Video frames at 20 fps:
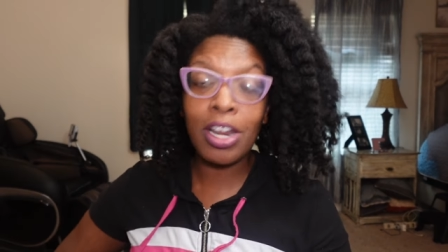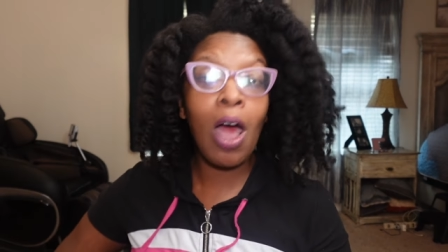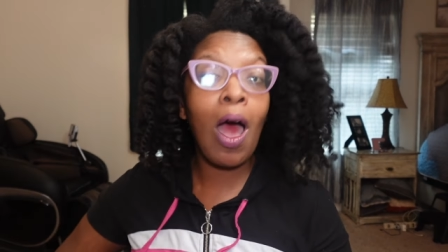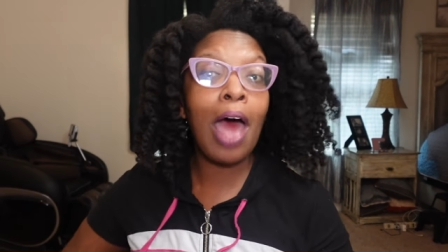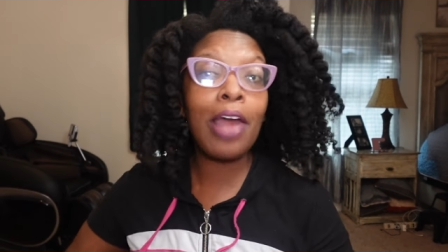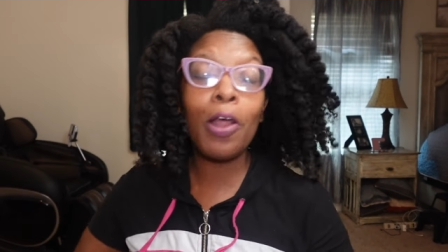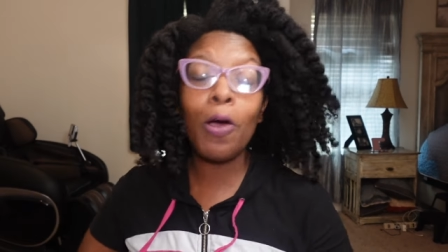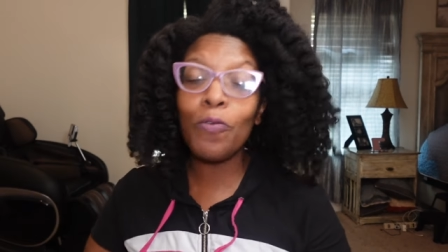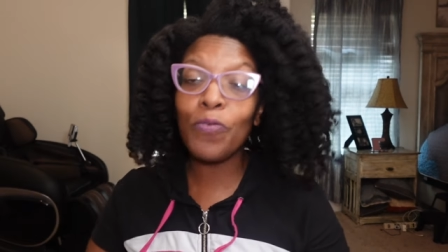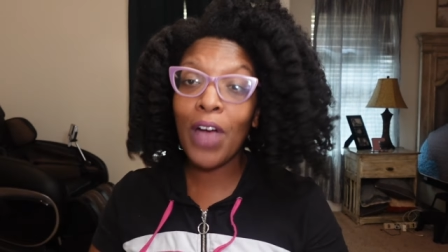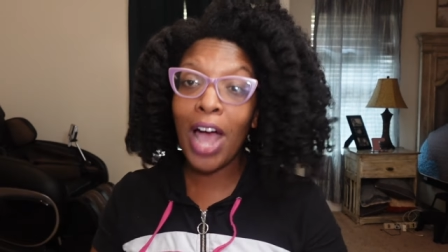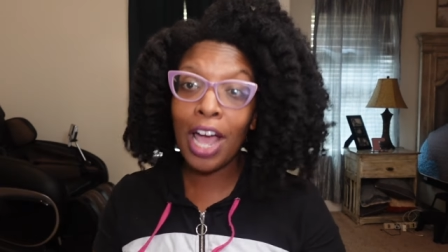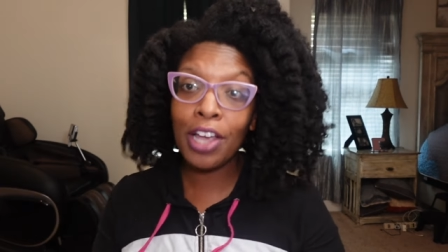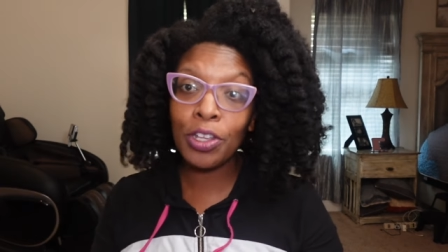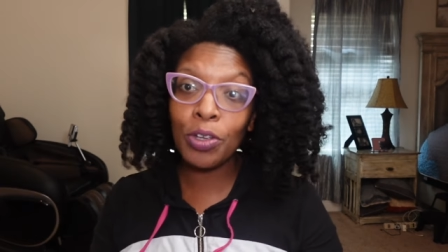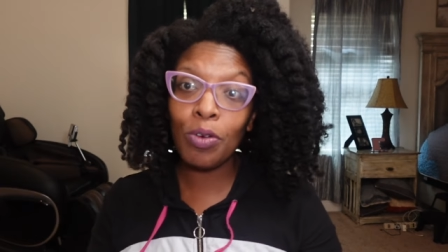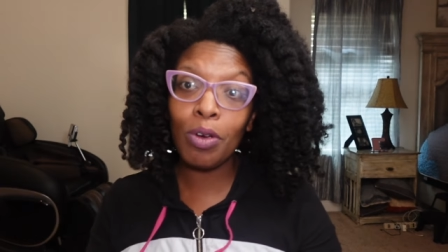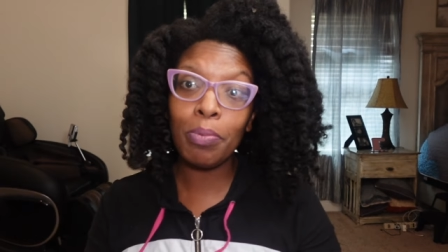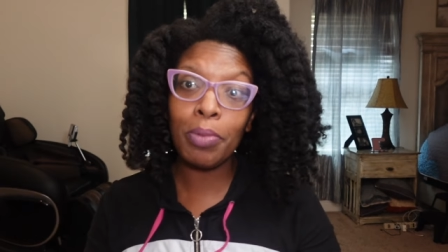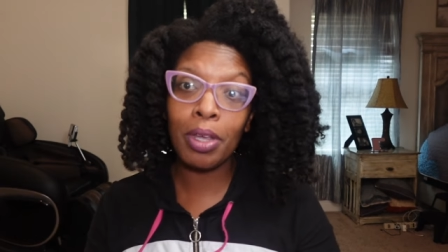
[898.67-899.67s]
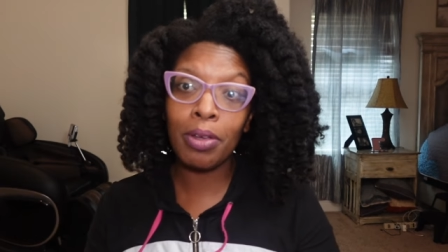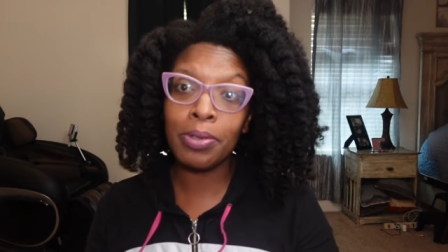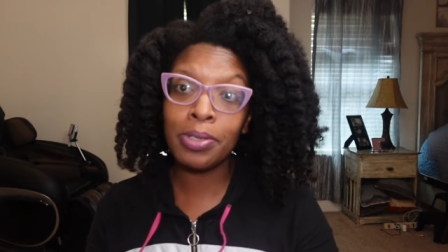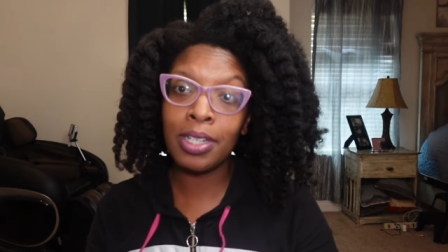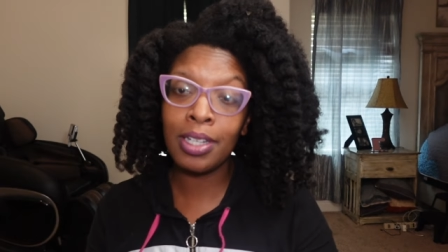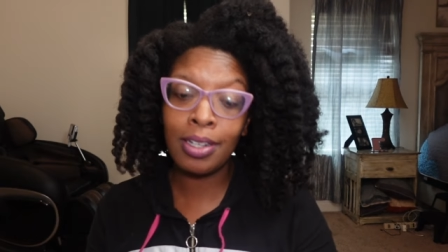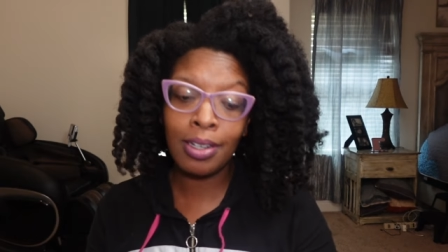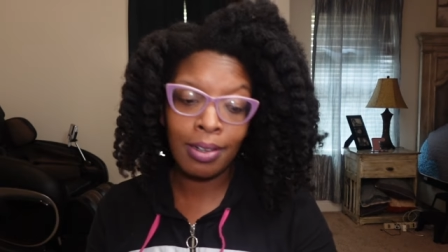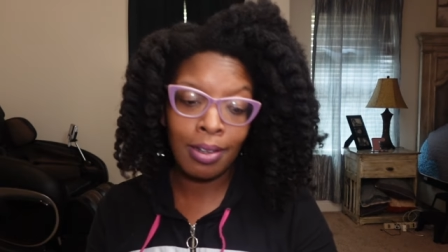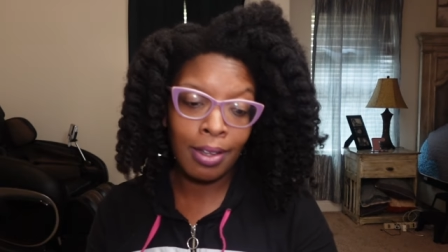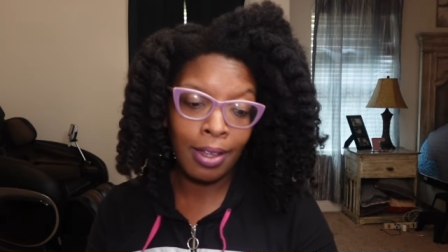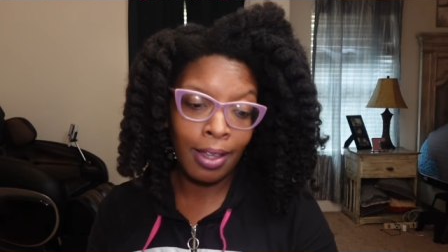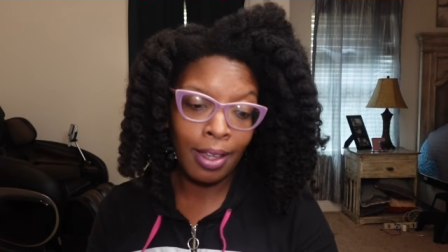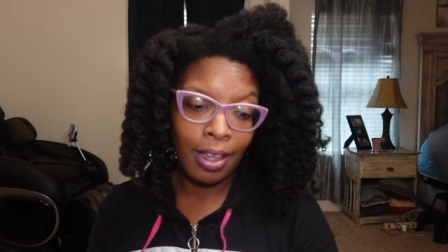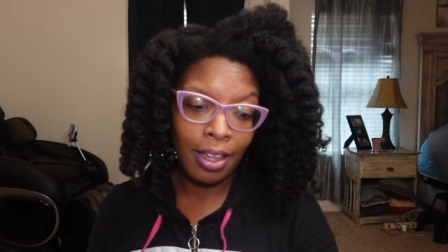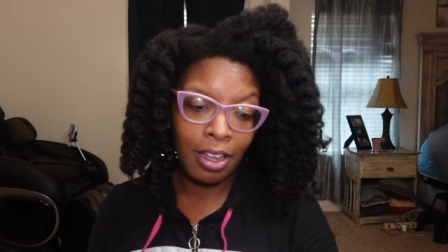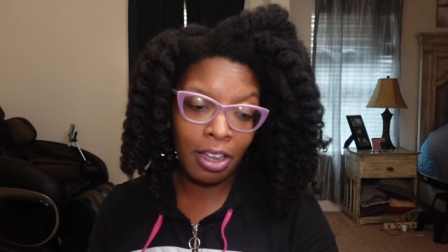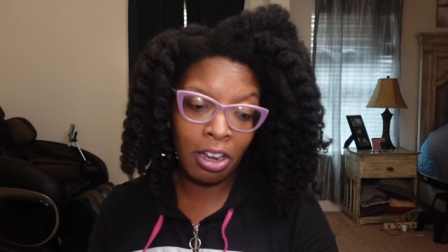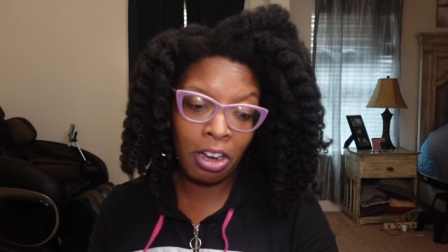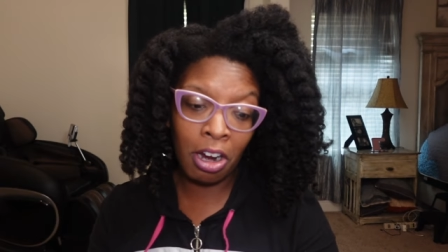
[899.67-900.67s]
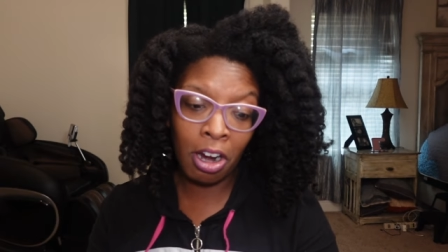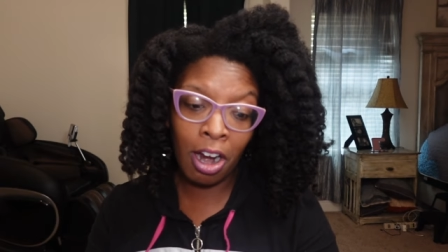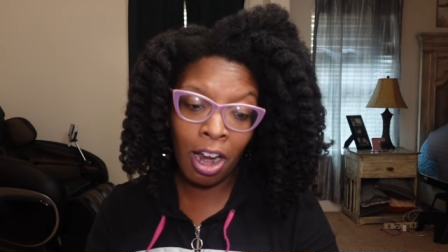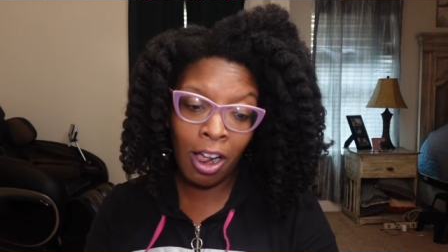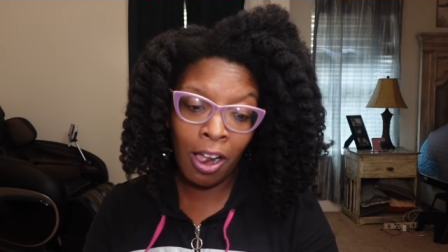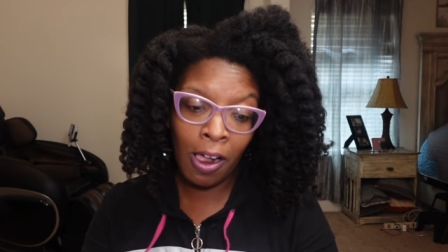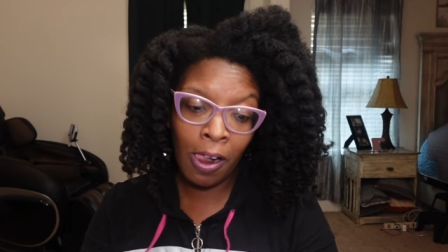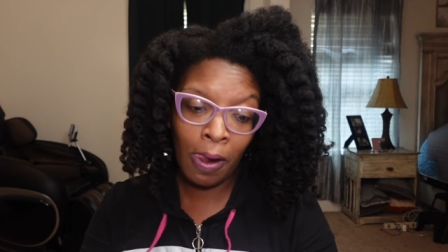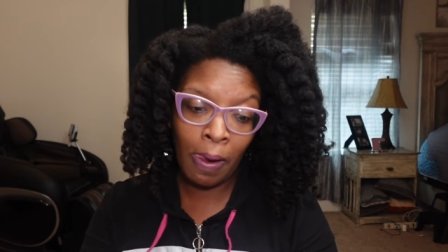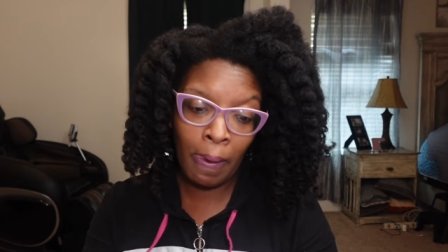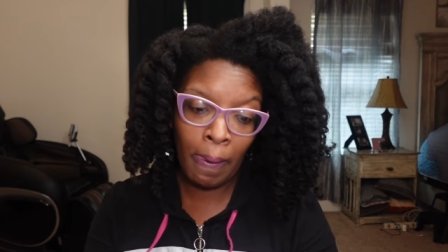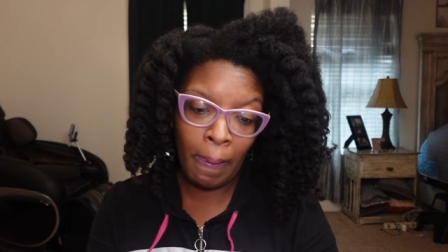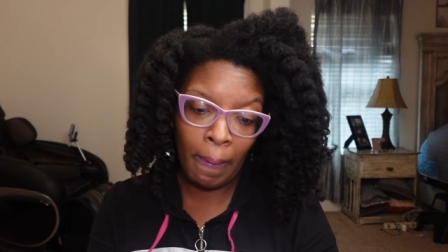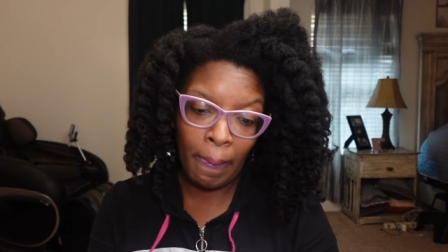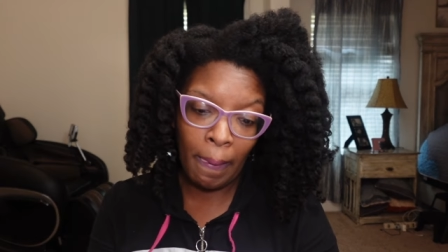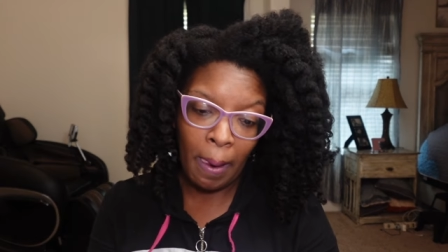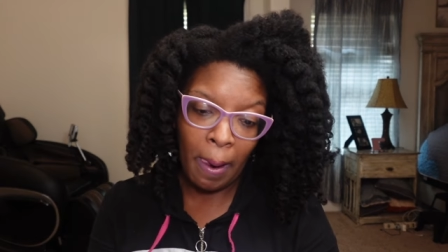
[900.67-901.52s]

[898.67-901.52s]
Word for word: No, I don't find you amusing. Girl.